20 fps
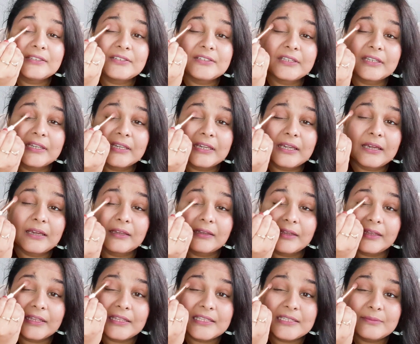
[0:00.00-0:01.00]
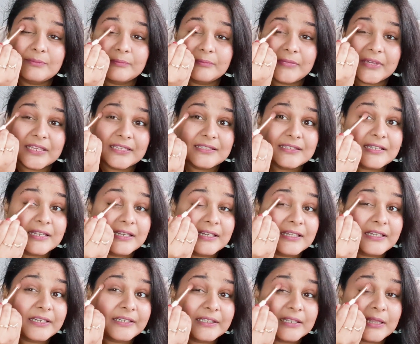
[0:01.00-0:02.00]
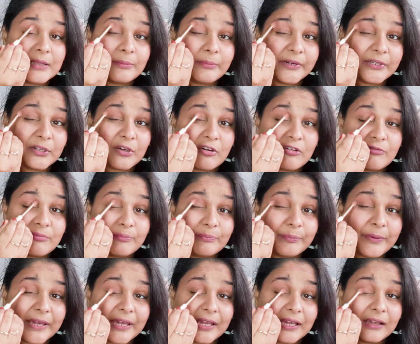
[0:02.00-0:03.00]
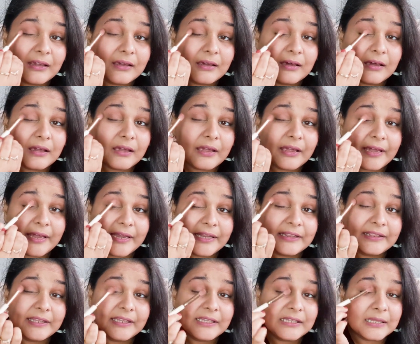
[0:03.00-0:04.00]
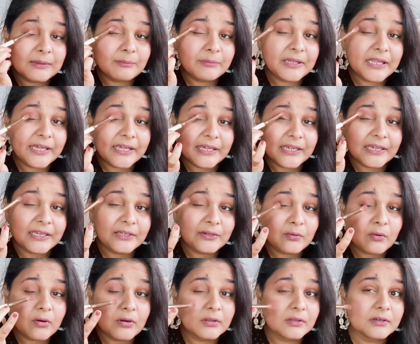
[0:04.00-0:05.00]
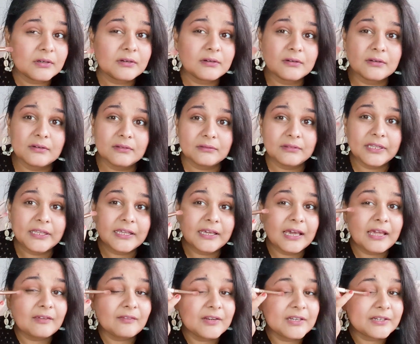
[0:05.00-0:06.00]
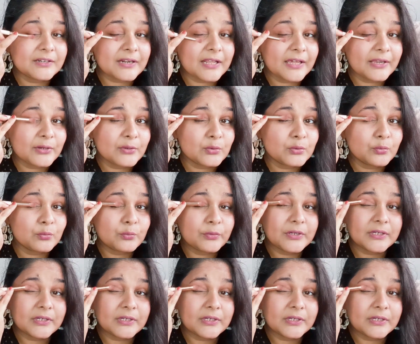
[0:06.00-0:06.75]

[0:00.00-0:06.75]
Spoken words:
she is mixing little bit of pink and then applying it on her. Like I will try to do